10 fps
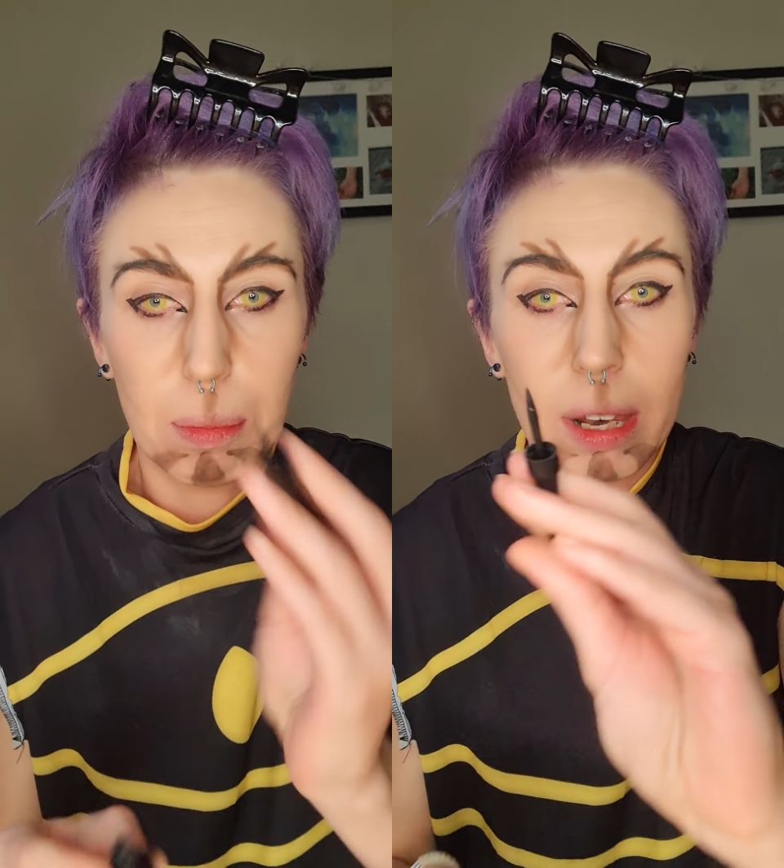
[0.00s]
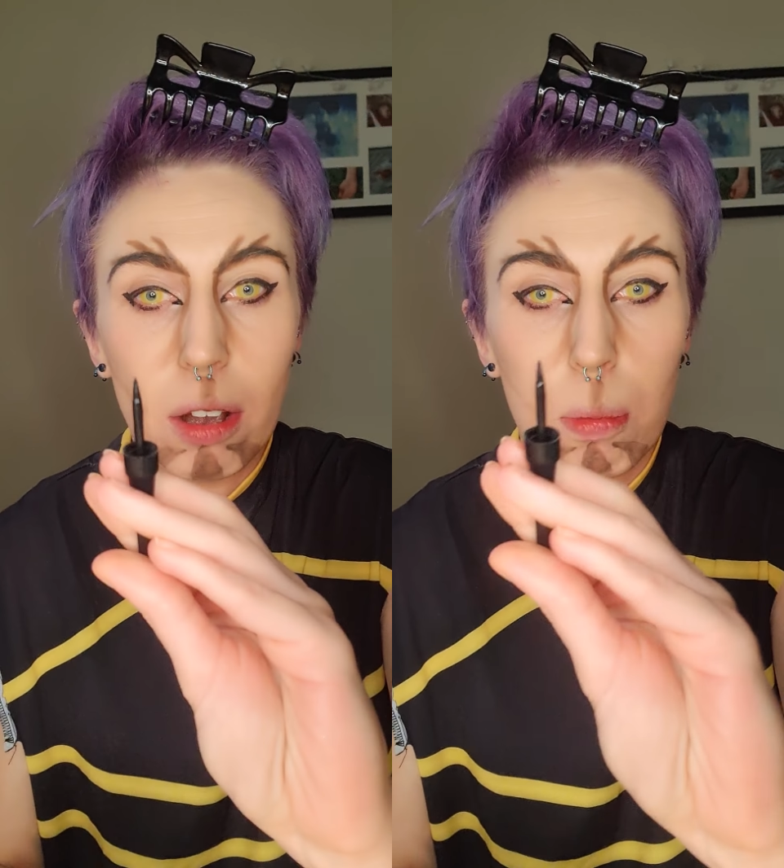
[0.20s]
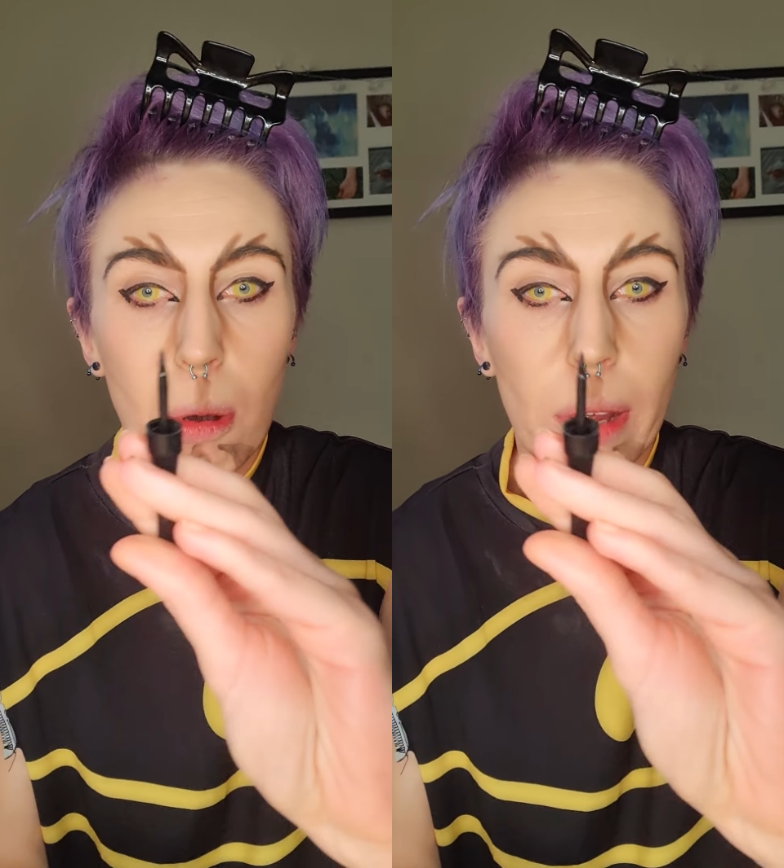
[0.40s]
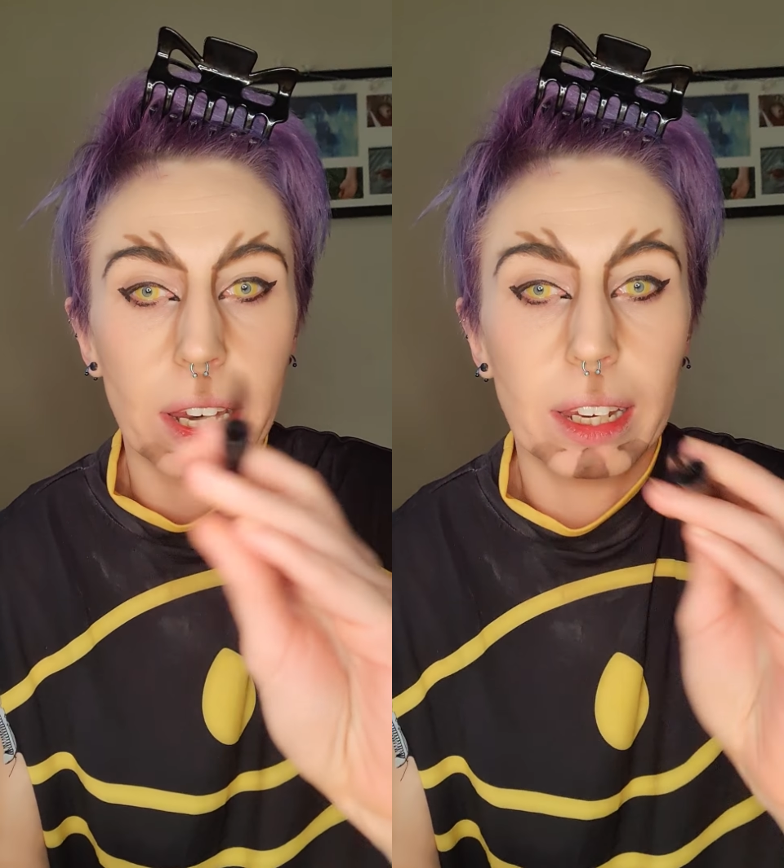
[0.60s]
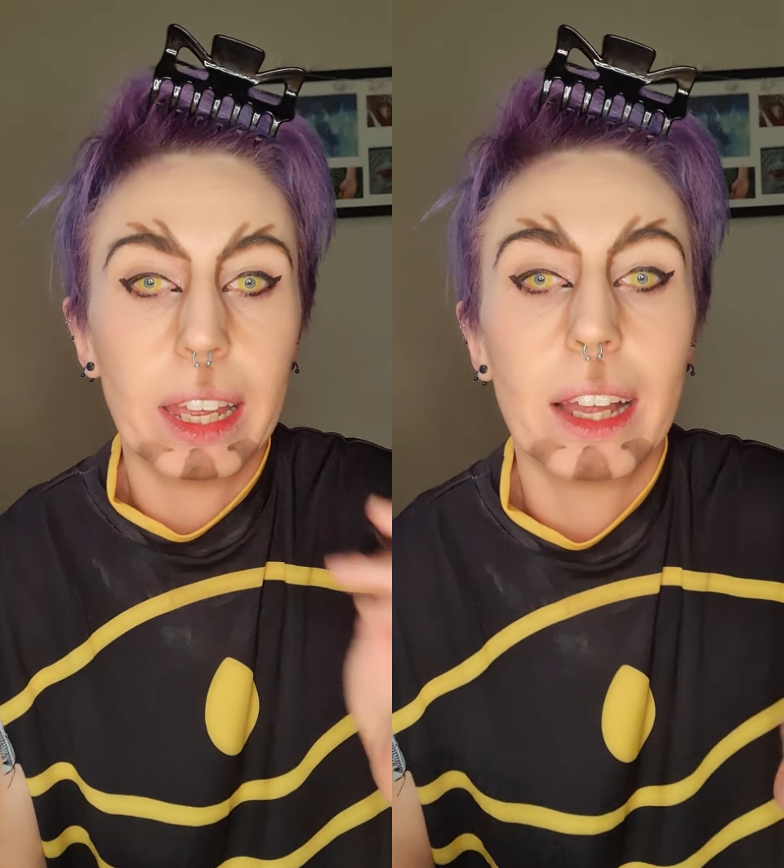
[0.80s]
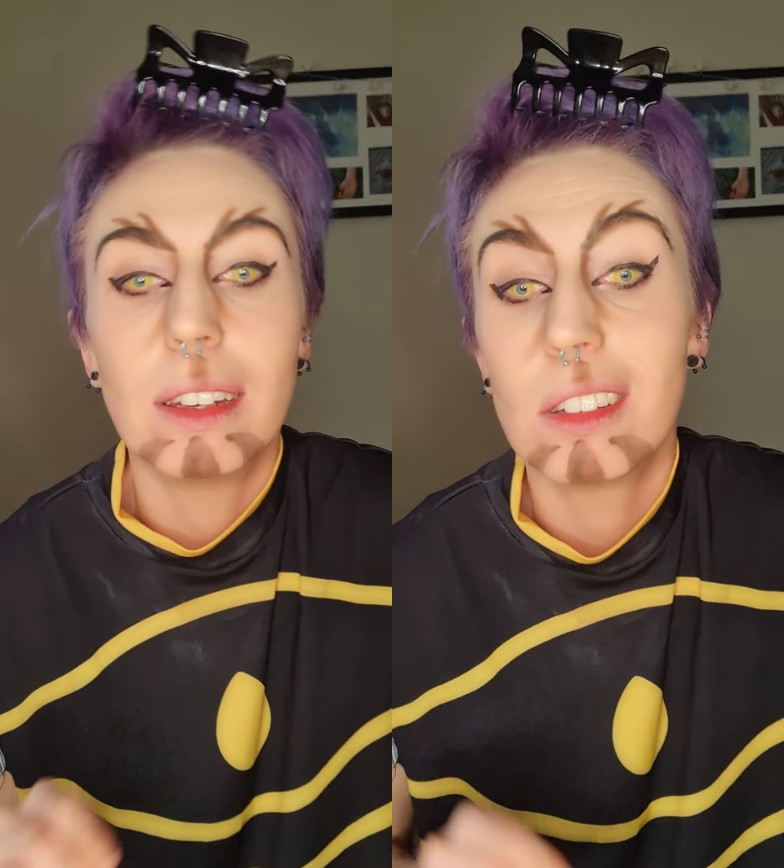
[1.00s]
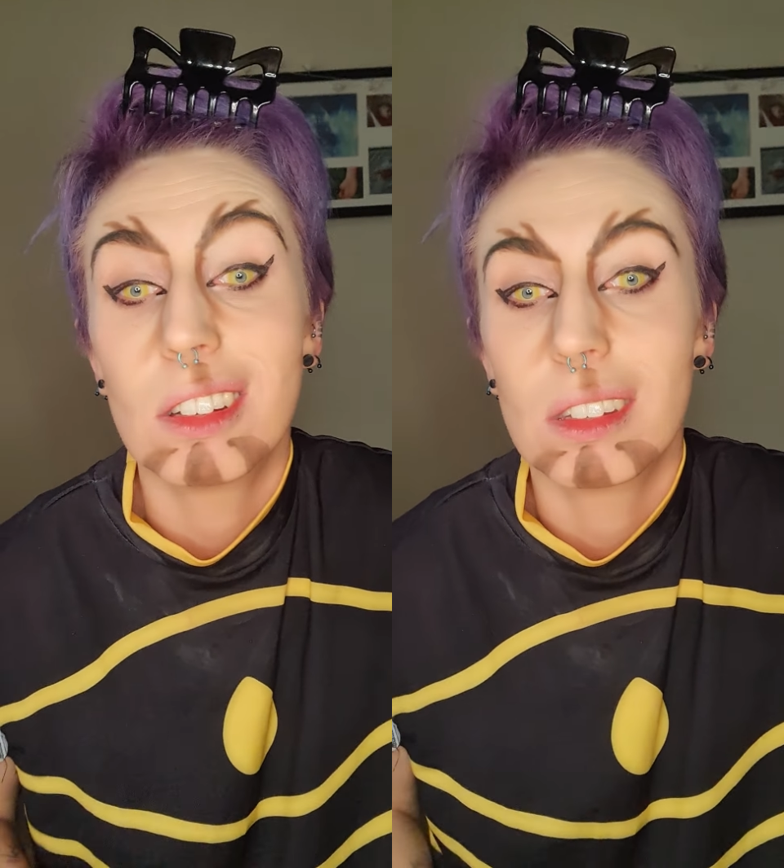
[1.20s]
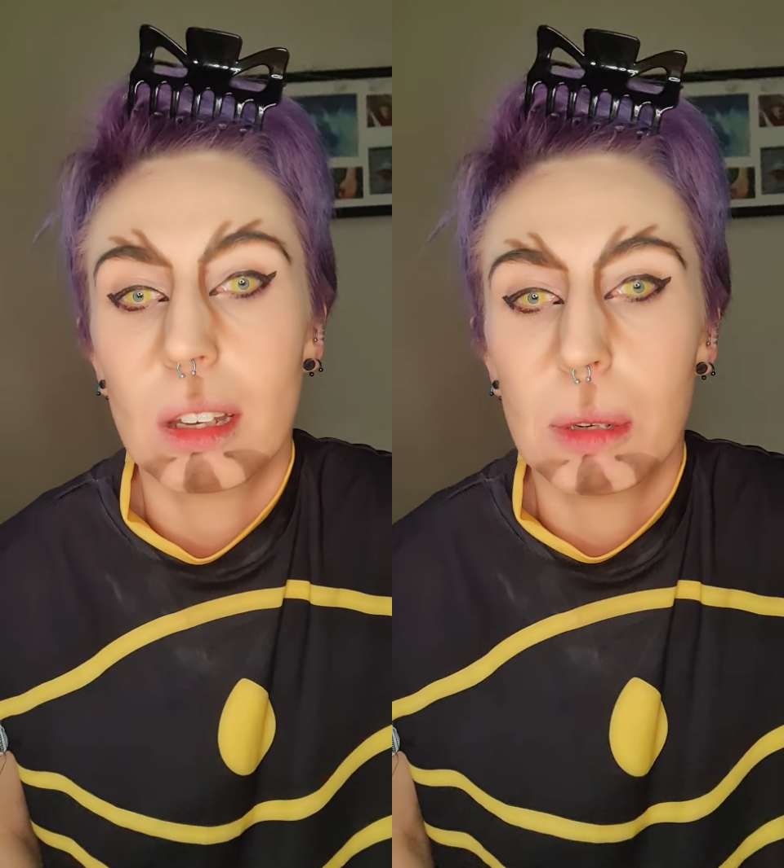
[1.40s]
little point at the end. It's just
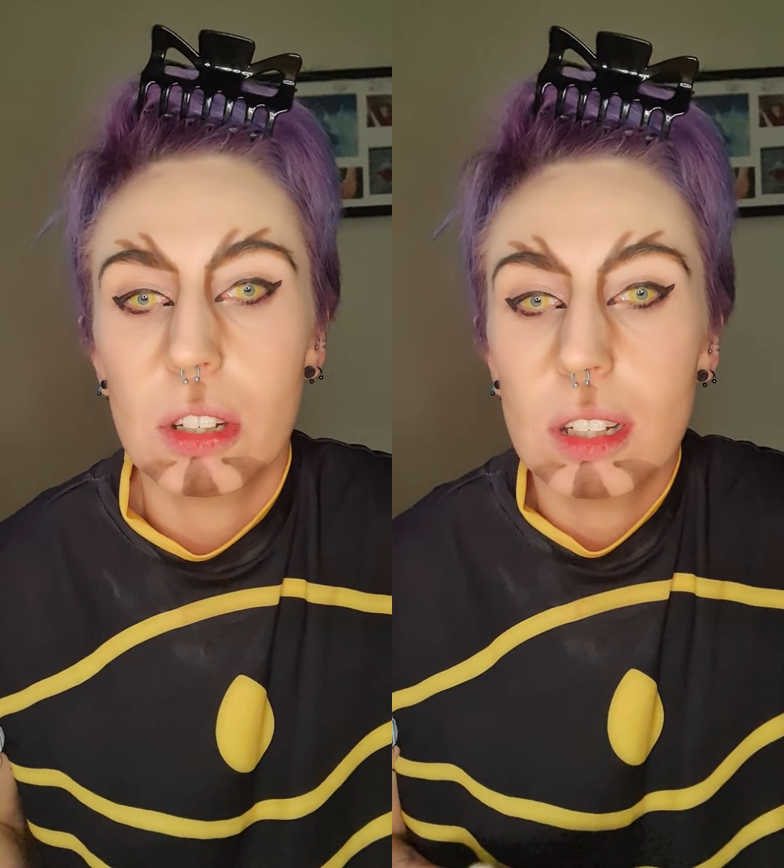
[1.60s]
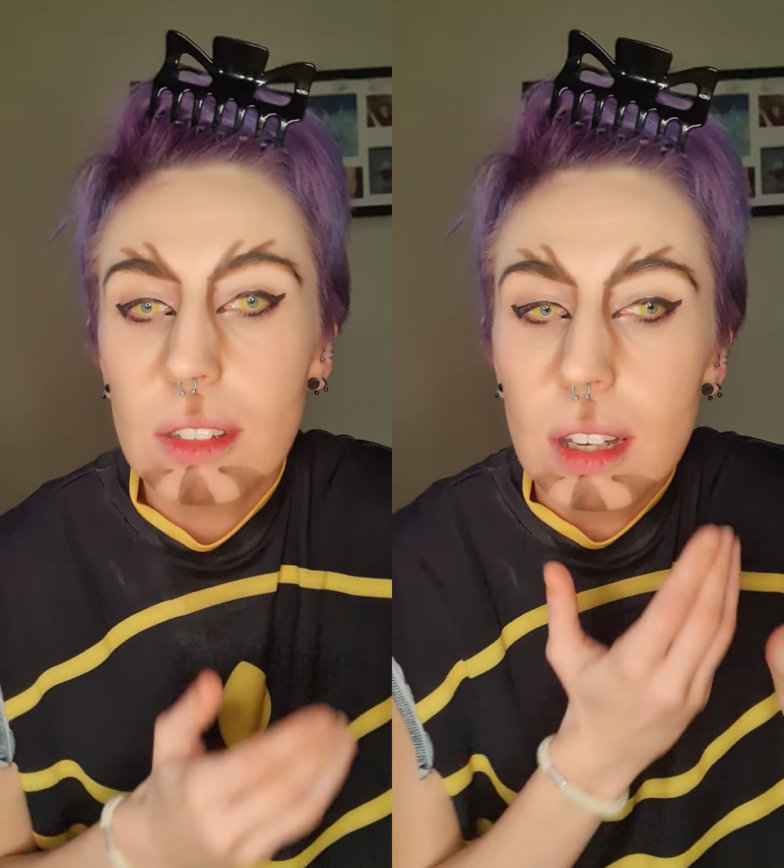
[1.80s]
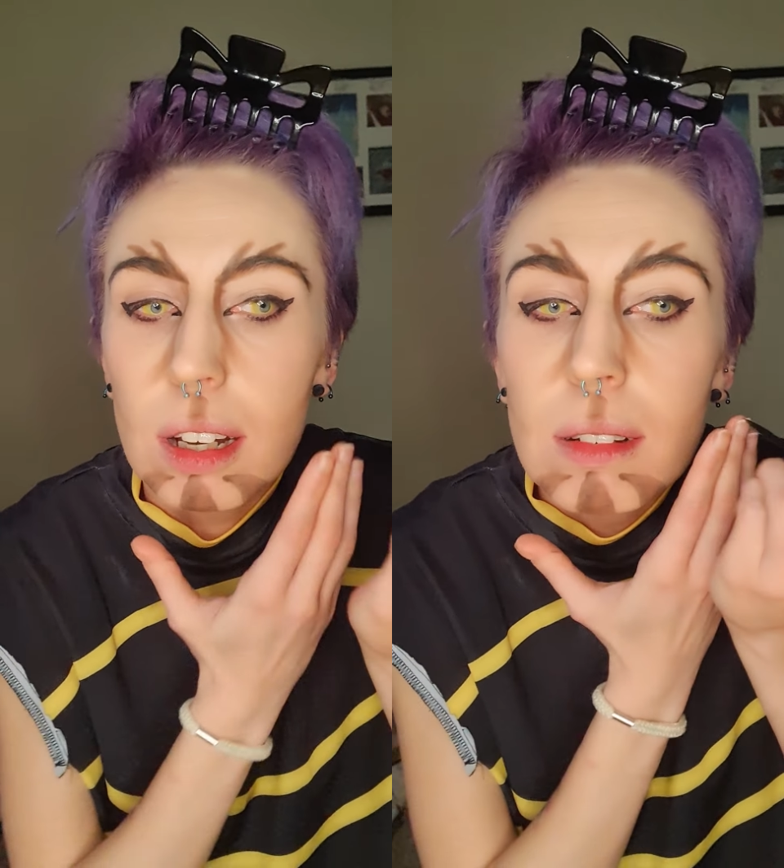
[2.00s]
so much easier.